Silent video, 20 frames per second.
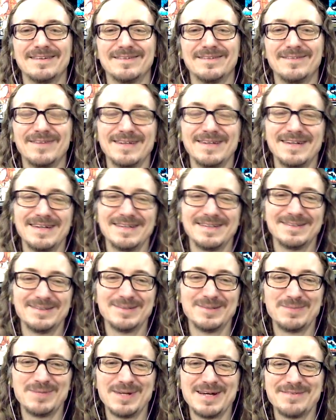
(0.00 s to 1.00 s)
Why not do
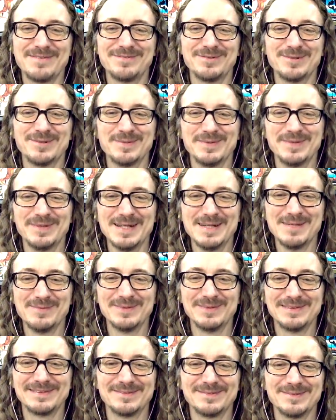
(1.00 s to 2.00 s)
uh, a platform game?
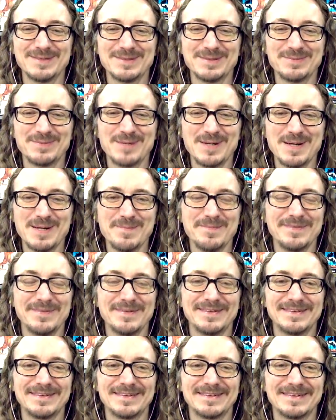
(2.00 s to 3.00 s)
What's what's the
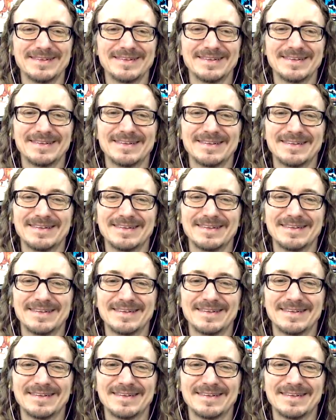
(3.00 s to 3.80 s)
problem? It, it,